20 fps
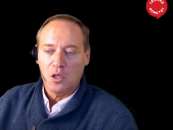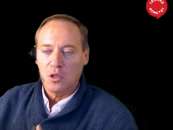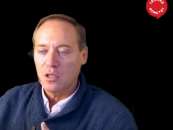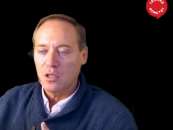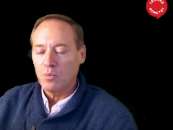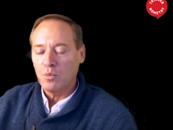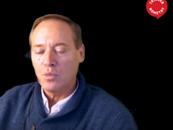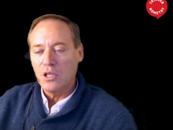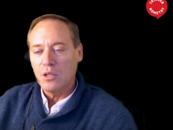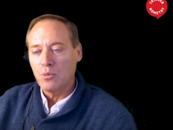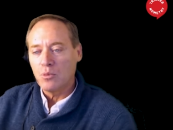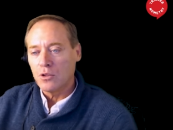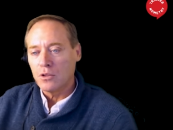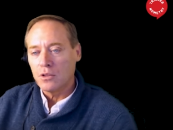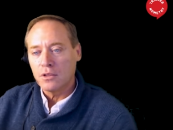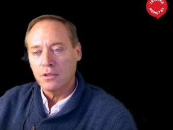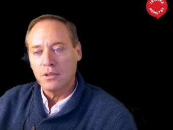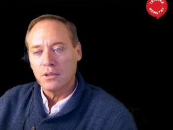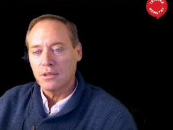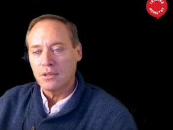that
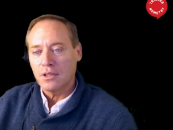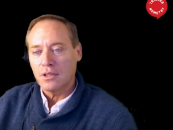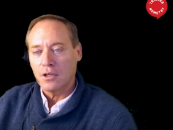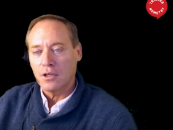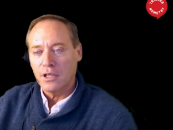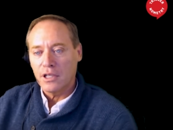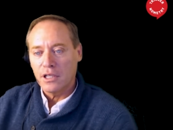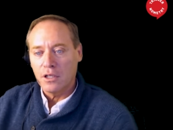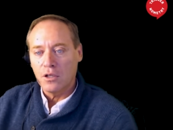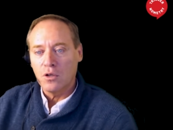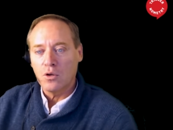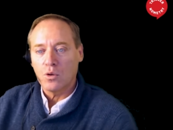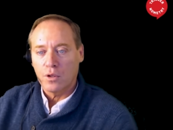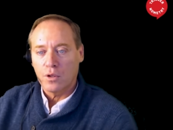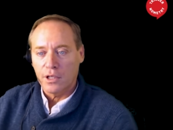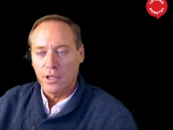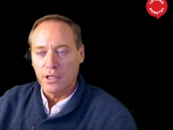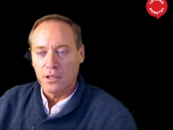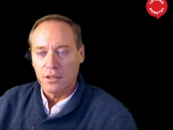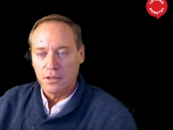people are
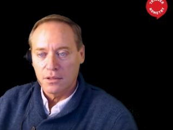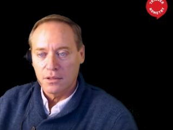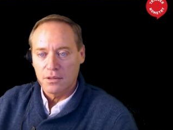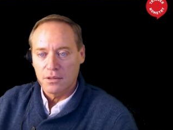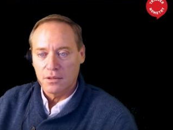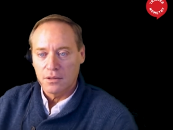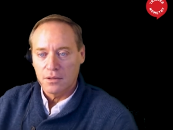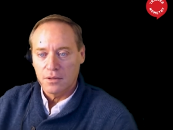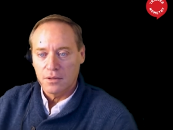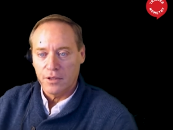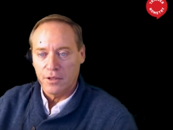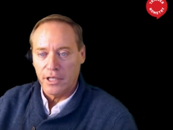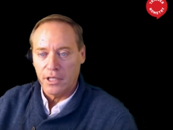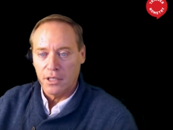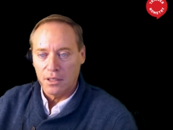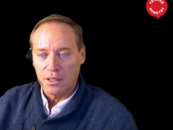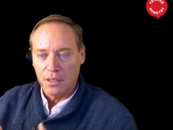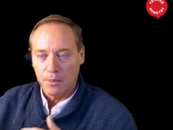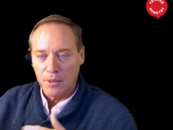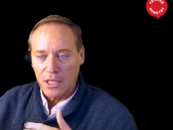ignoring
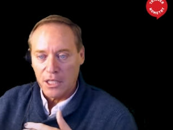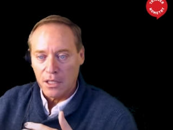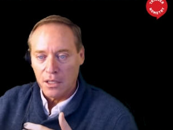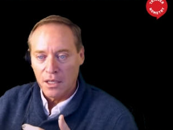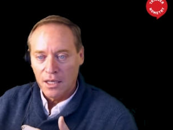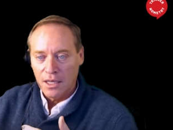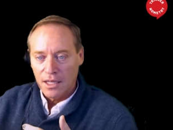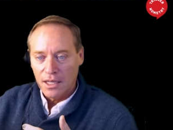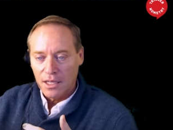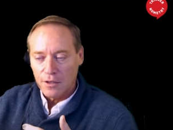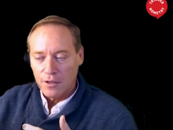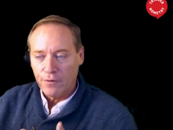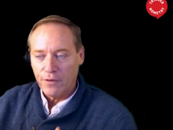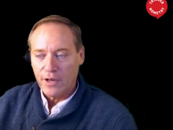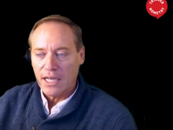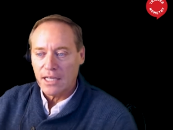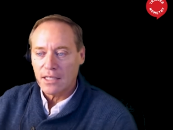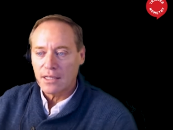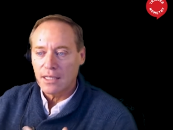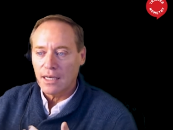right? I mean, the
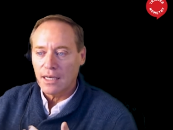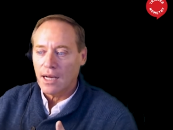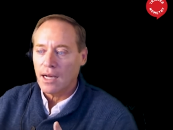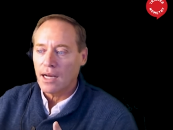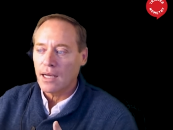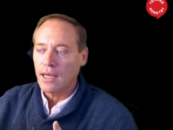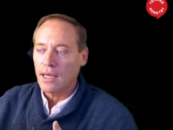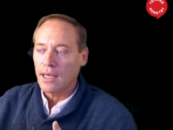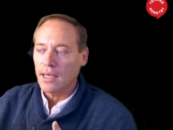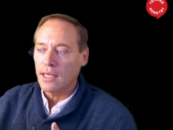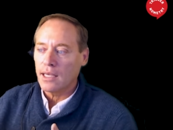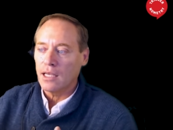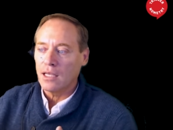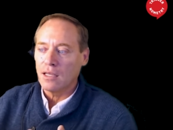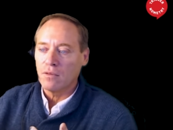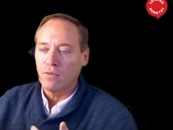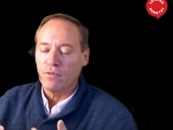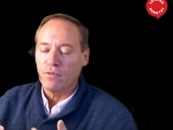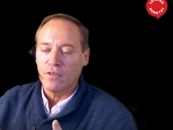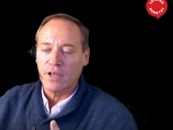fact that I
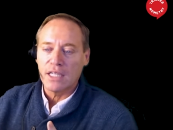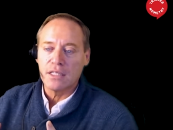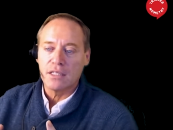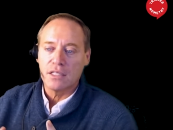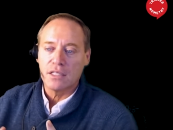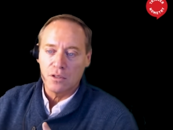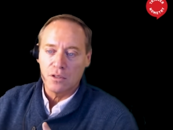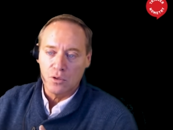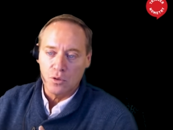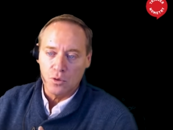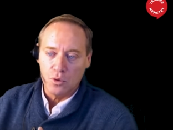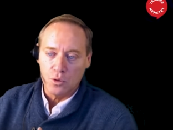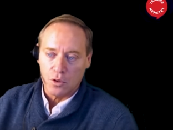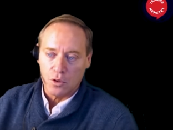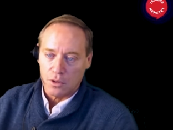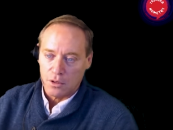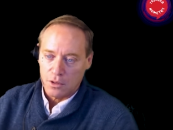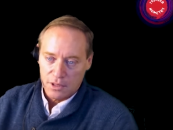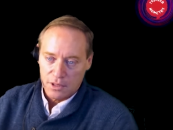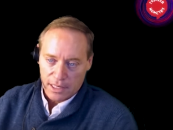invented
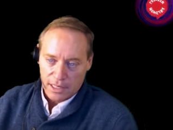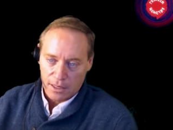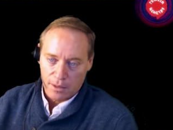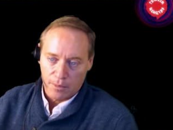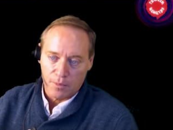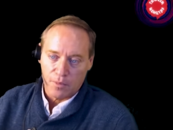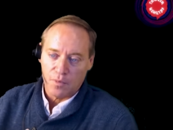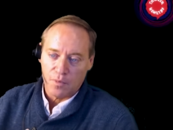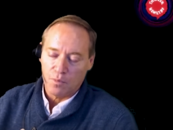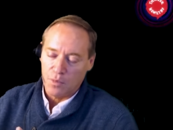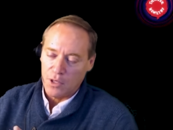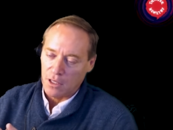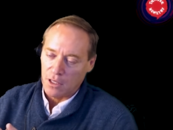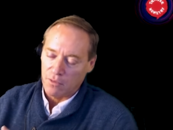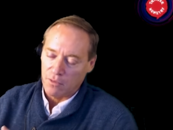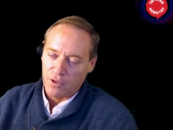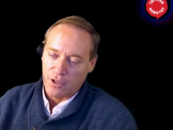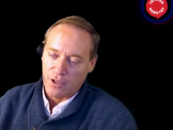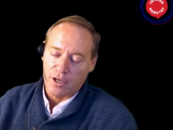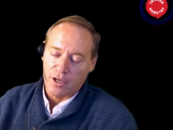Google, and I'm
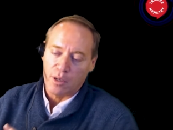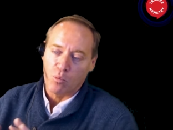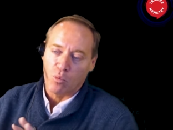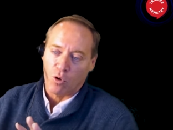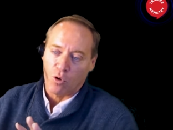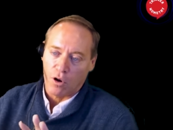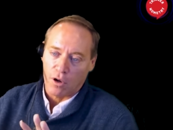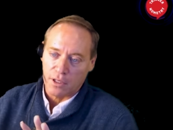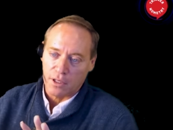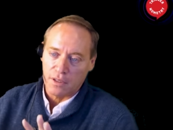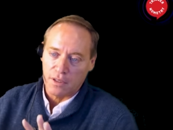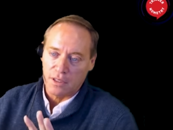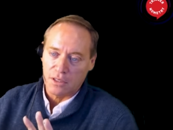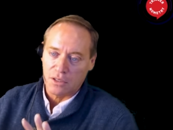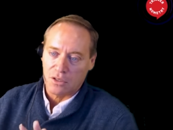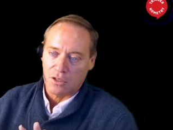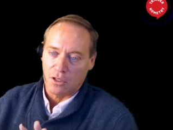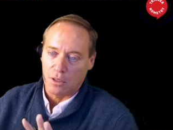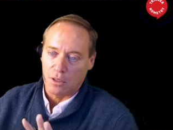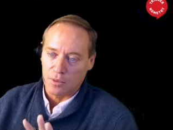being very broad in
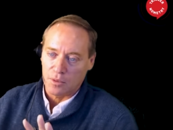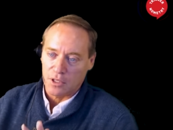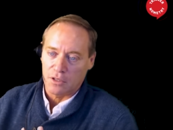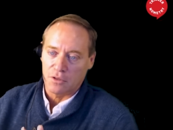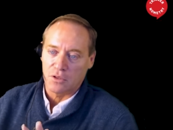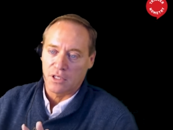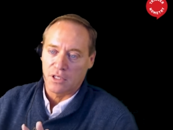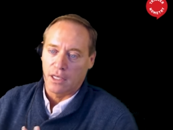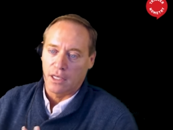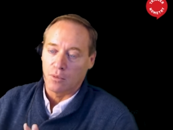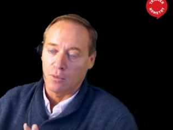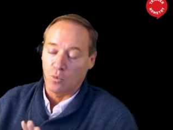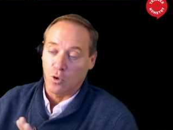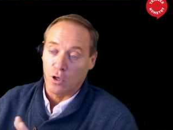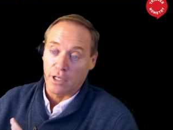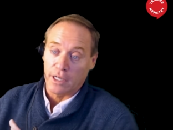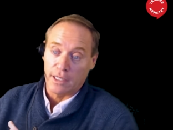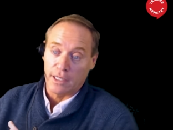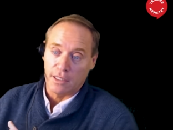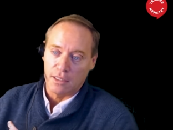these terms, understand
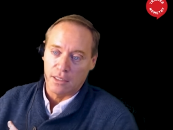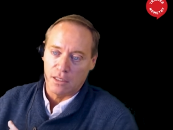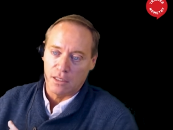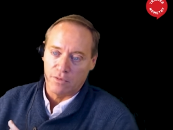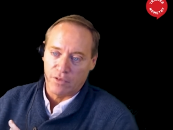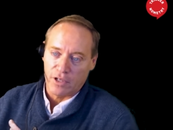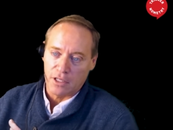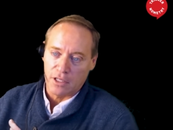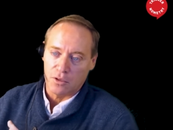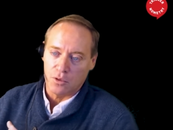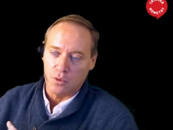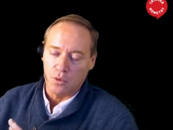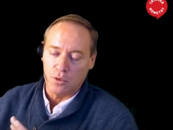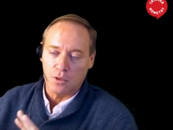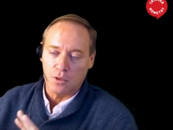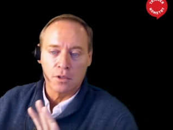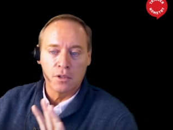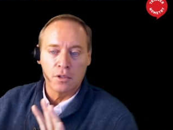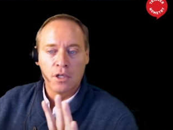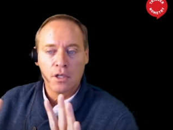one, I didn't invent
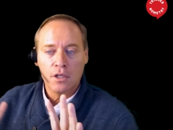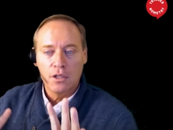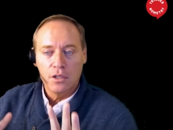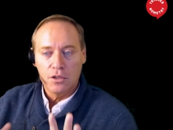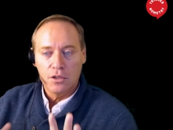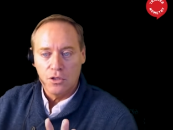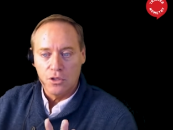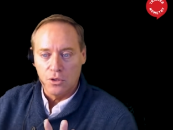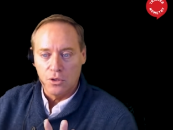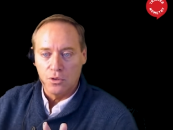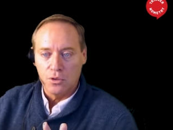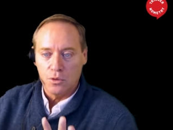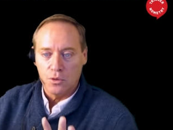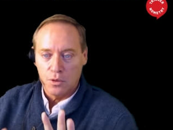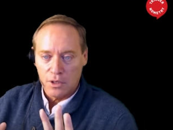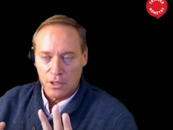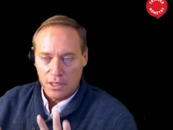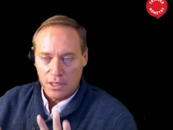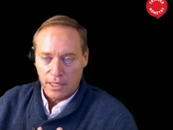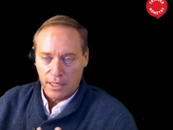Google.
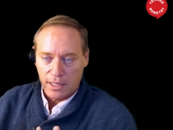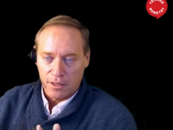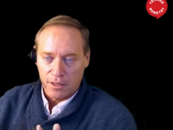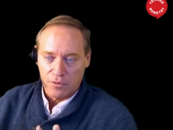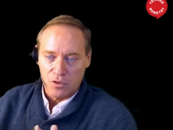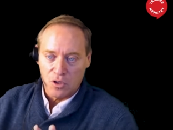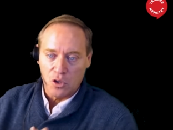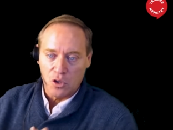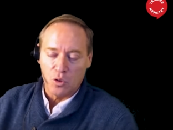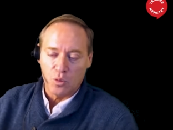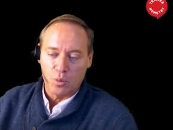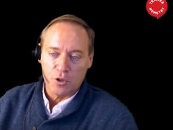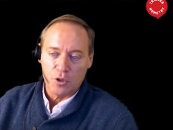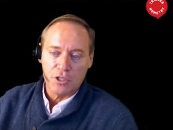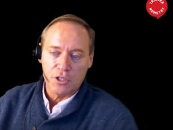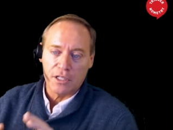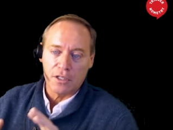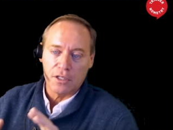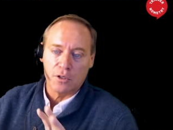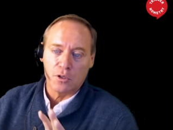Two, I have no
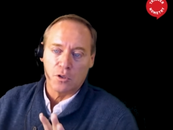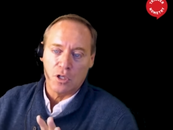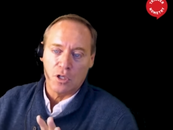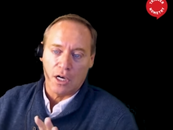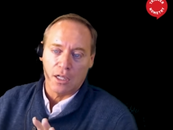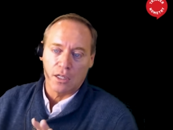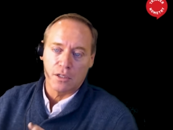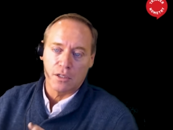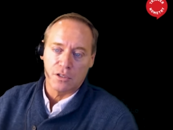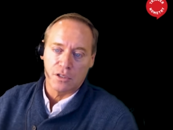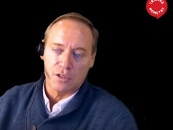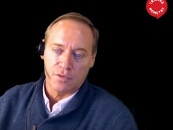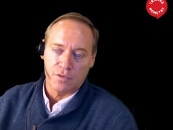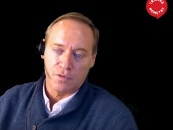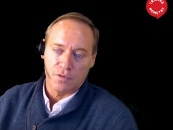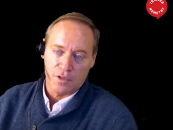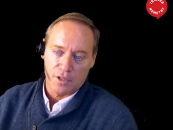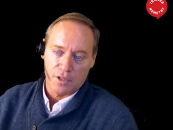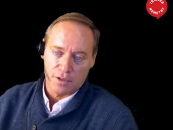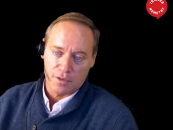particular knowledge
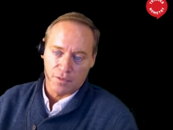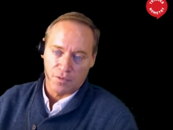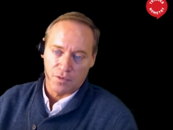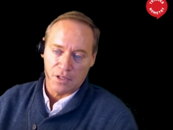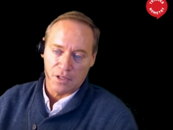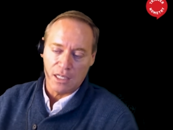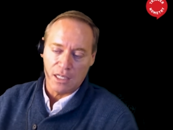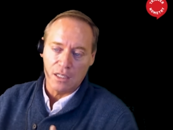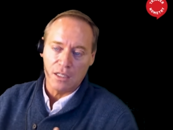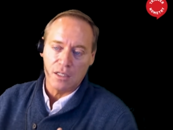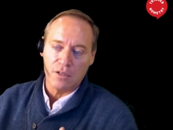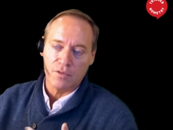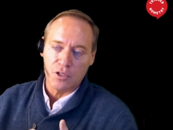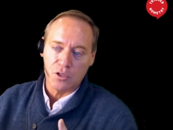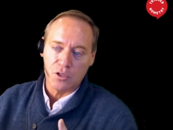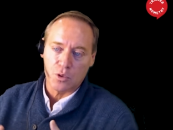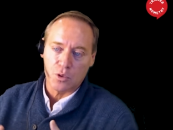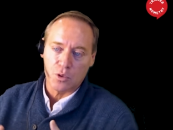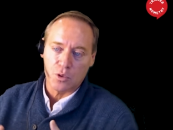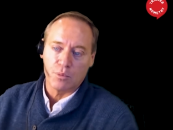of, of the
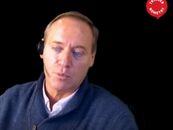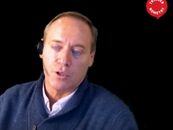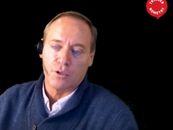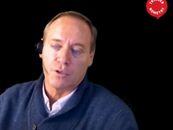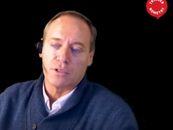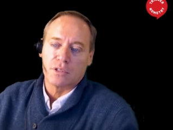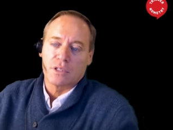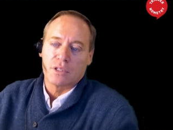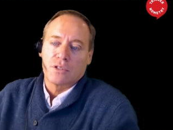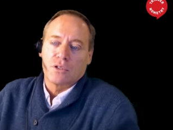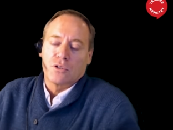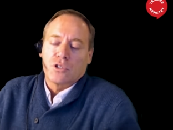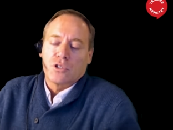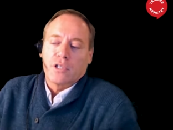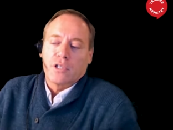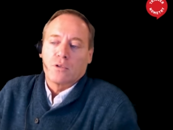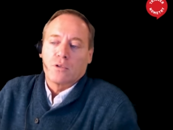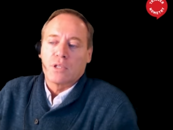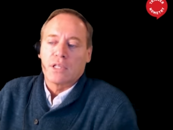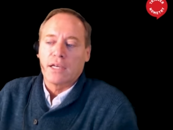individual components
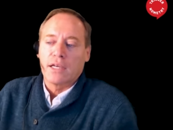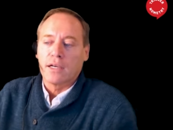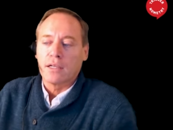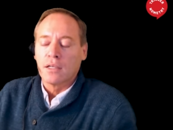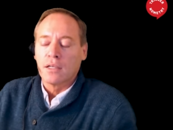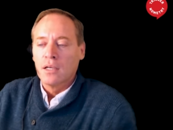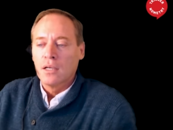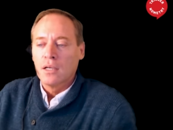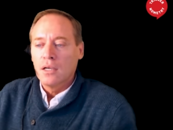associated with that.